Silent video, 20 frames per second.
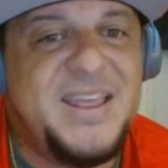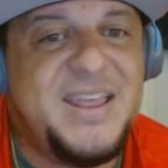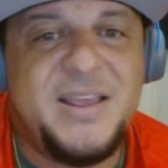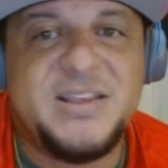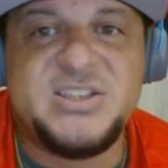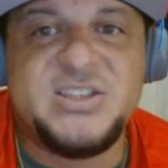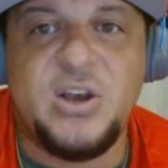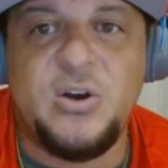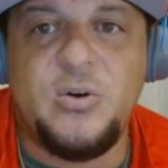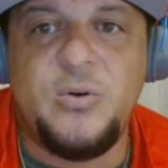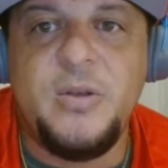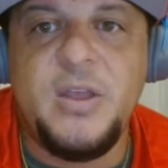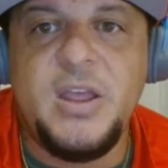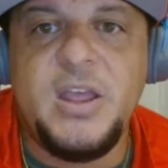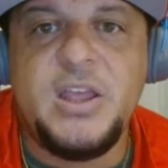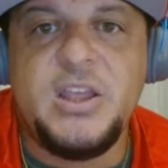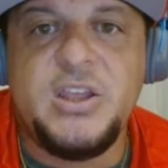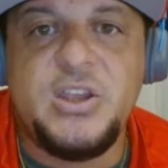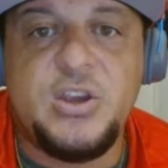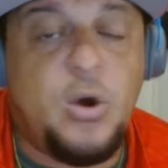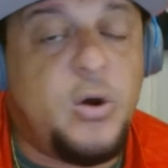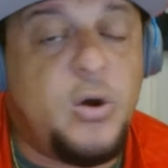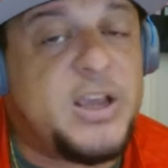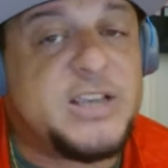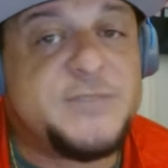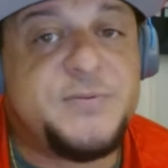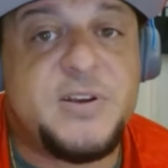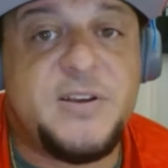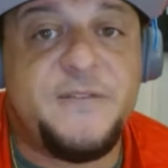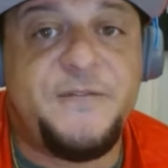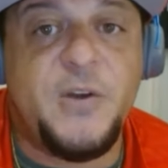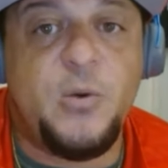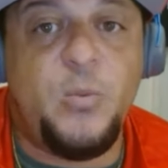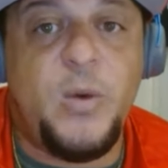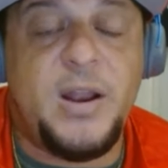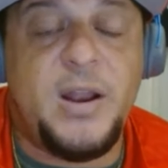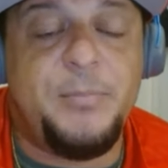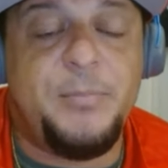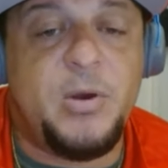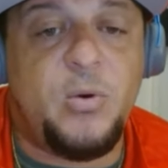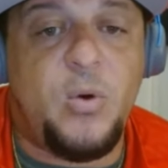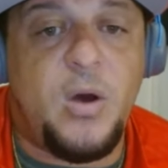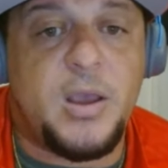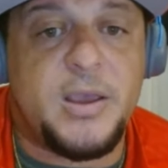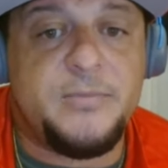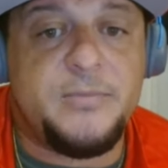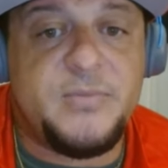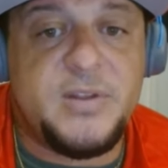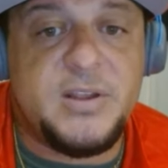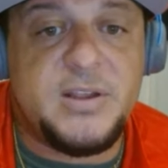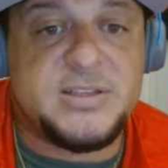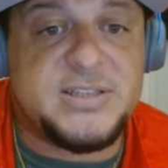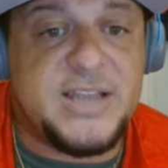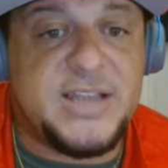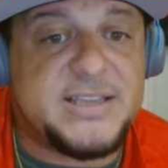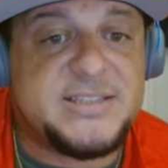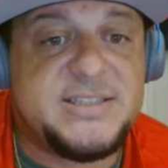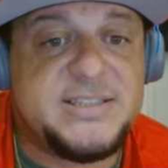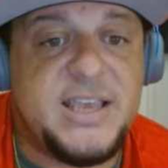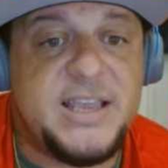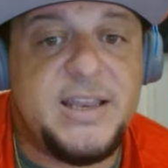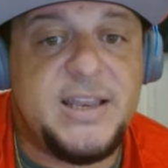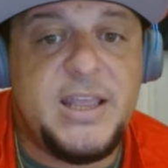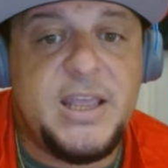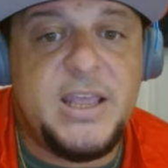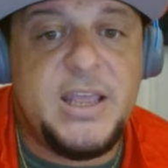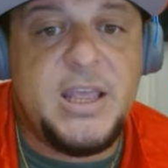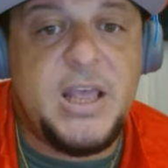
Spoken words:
So Corey Kispert could fit well in Milwaukee because, like I said,